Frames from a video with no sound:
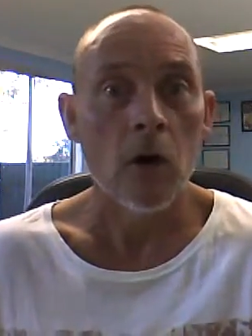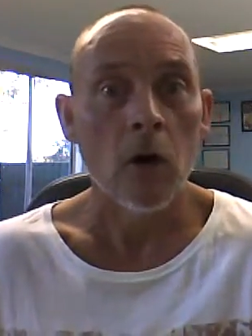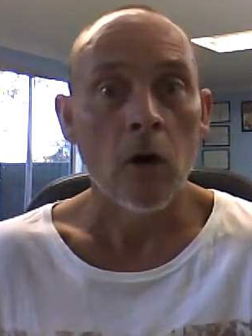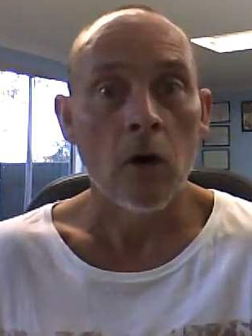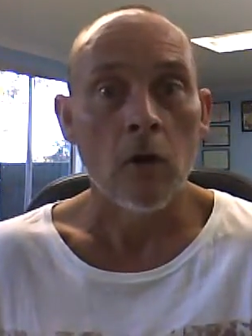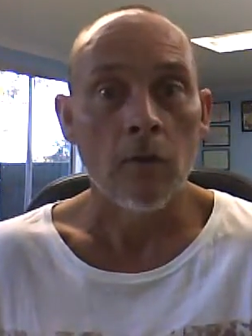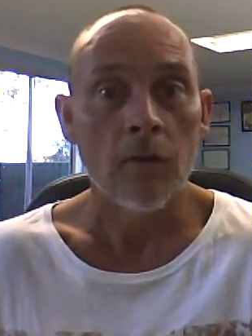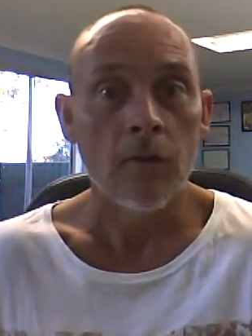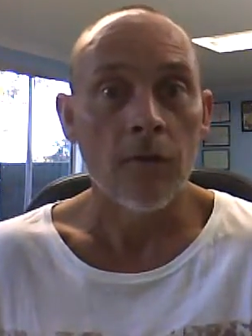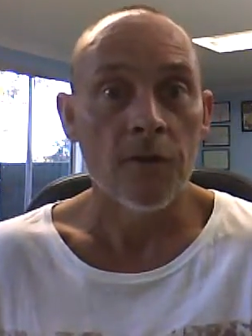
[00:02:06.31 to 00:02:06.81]

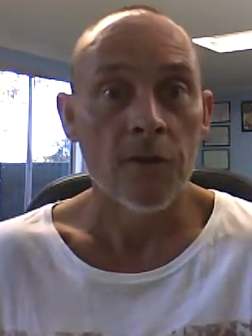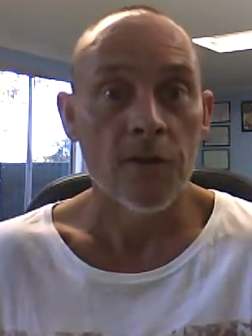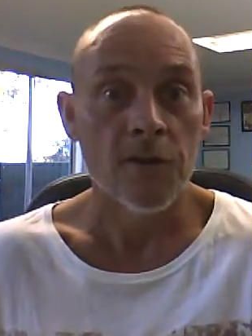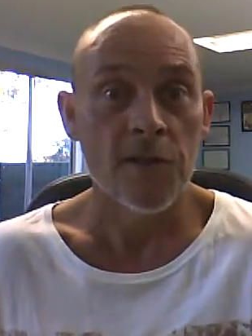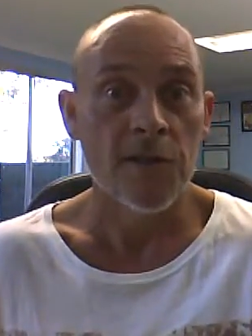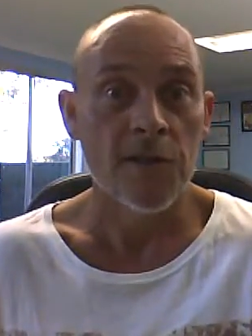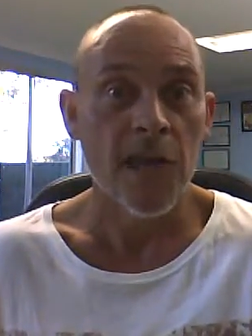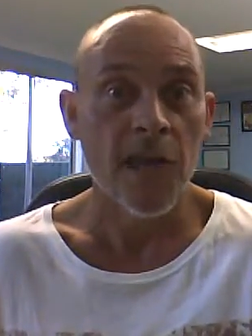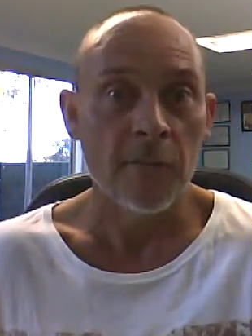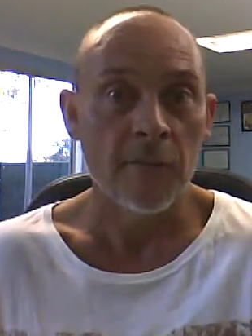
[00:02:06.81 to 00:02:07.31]
of the
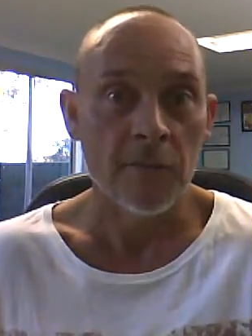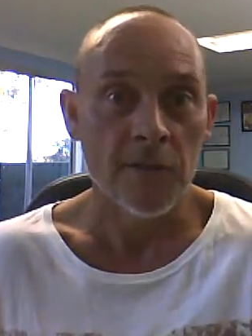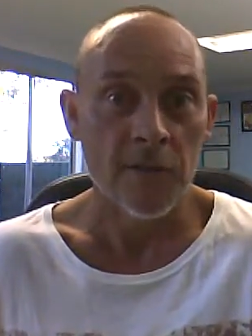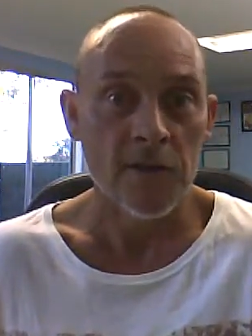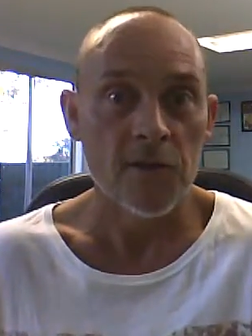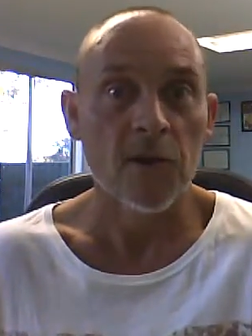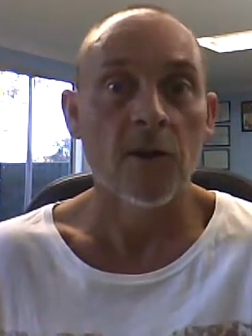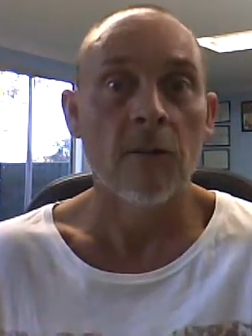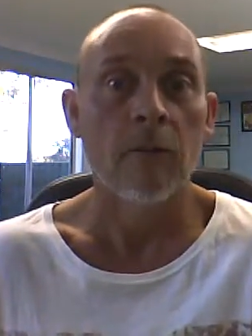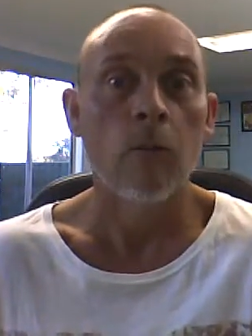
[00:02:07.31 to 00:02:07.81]

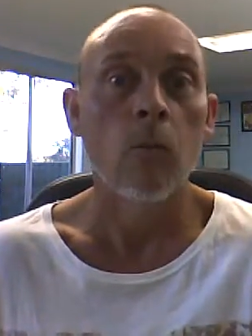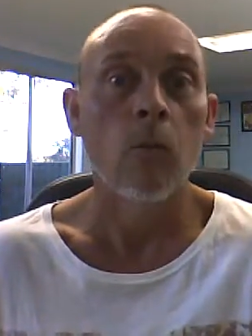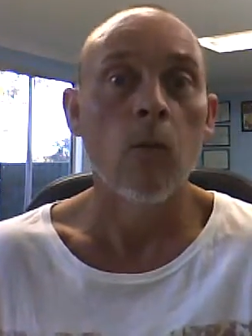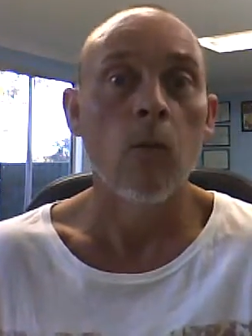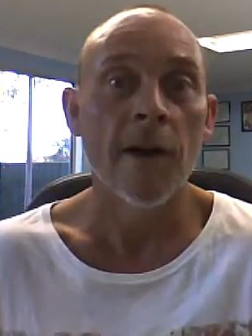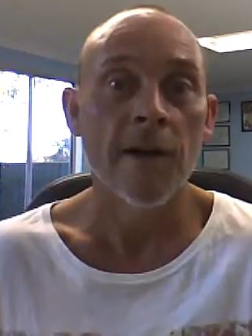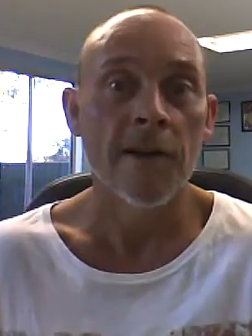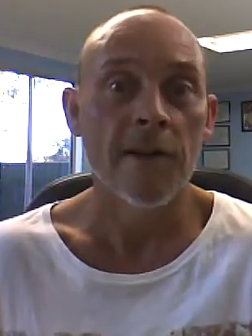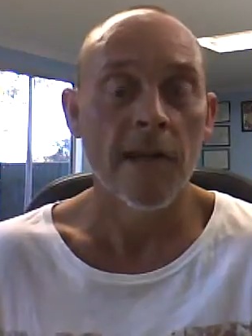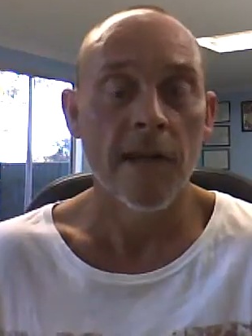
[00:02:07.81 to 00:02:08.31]
sameness of
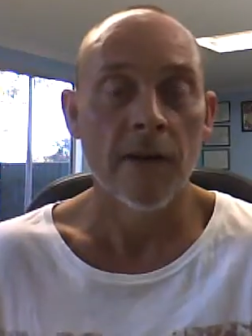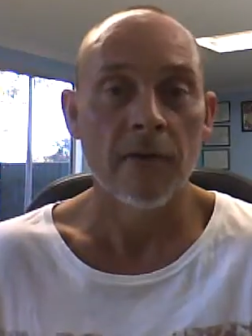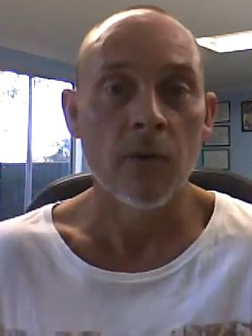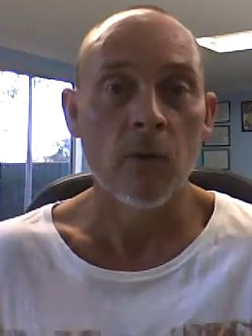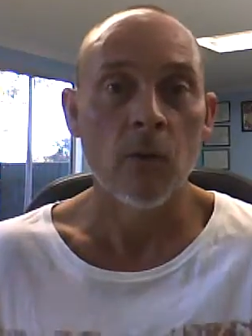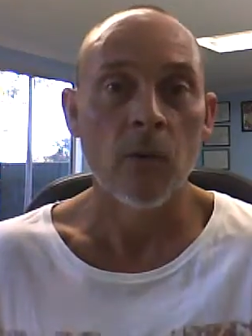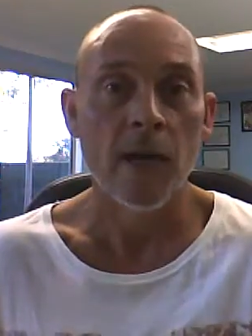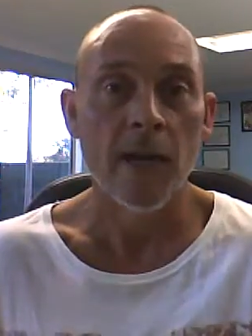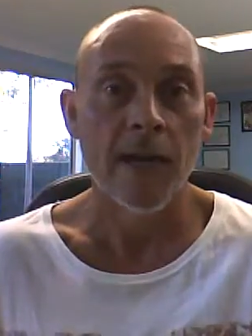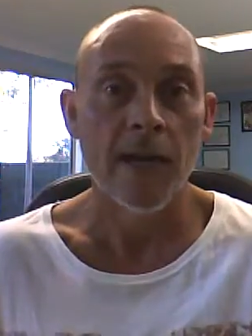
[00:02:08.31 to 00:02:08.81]
white
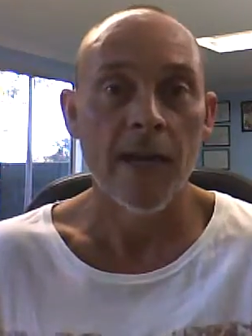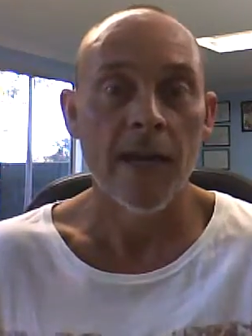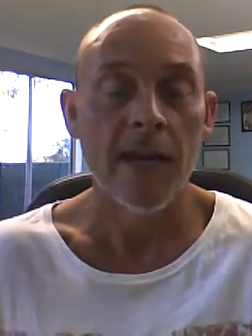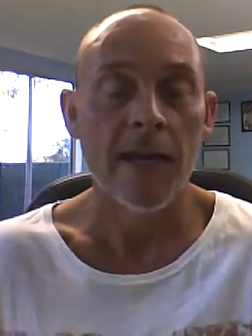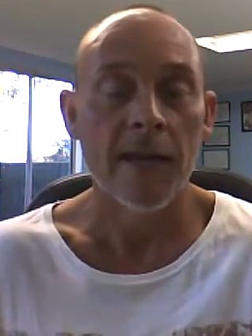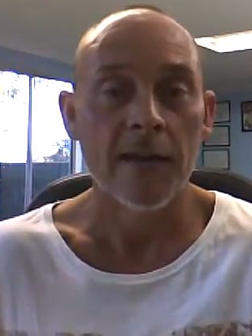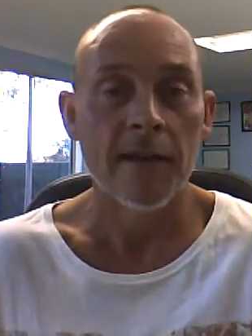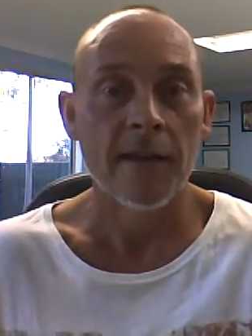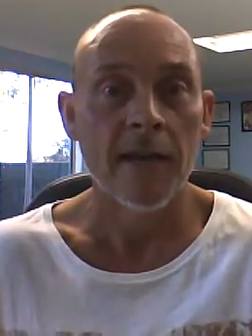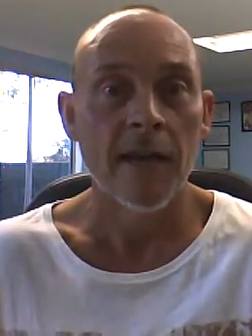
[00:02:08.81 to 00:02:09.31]
everywhere,
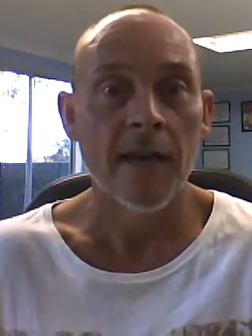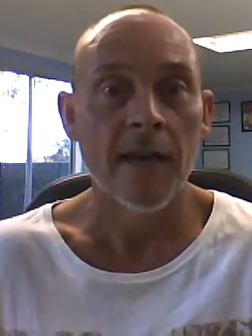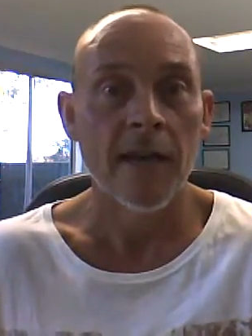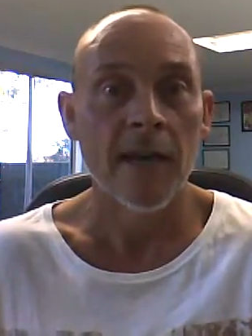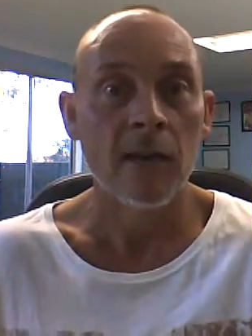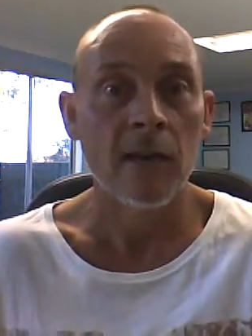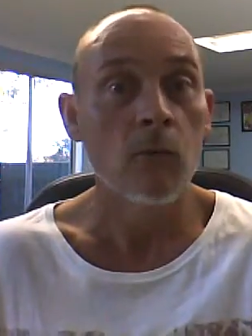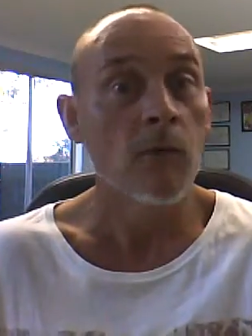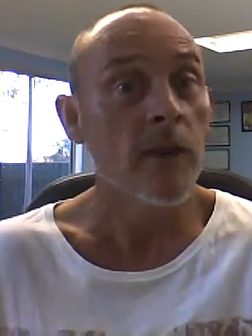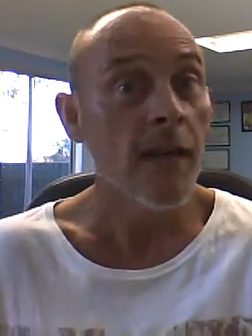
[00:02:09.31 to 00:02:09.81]
and
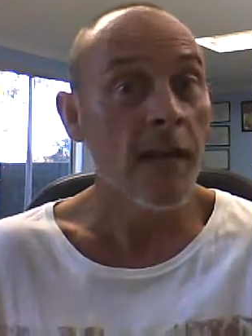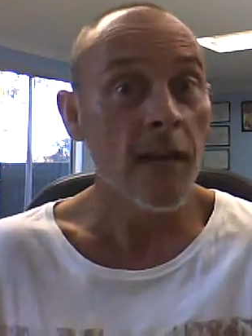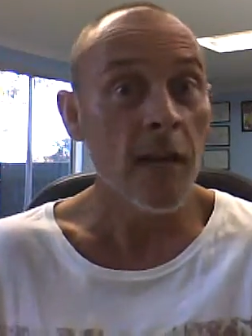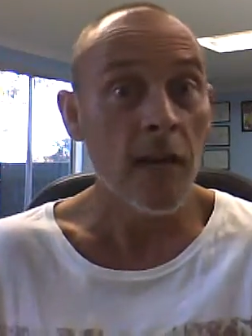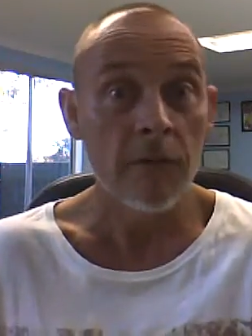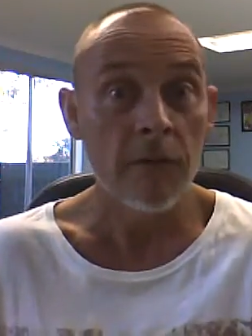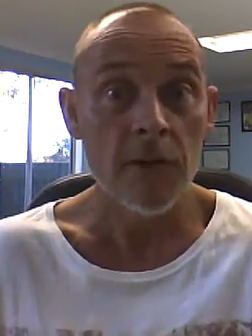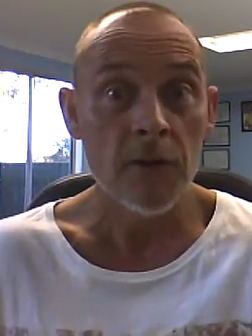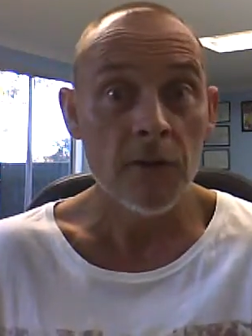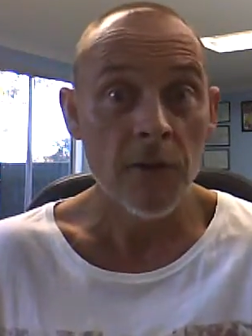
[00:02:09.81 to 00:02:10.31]
without
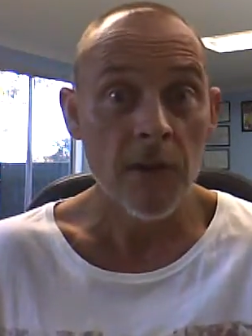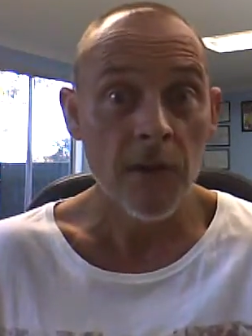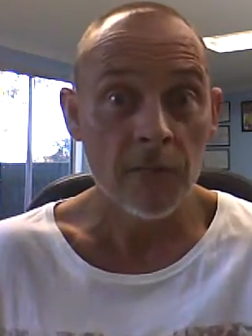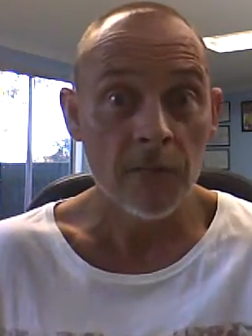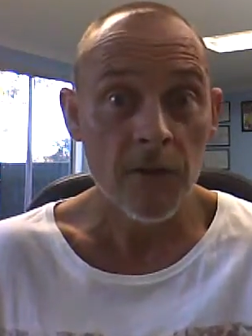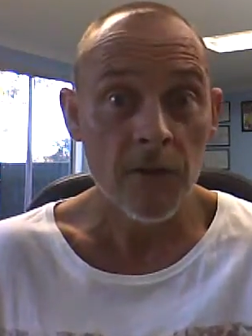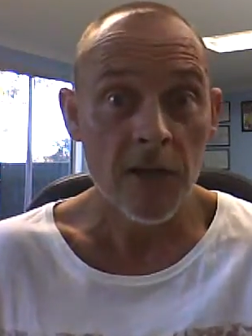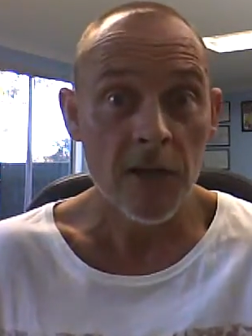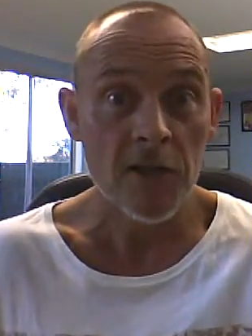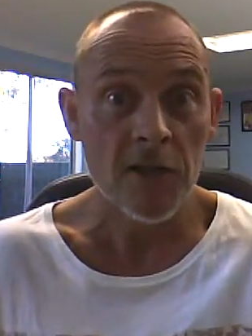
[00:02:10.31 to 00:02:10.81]
overdoing it.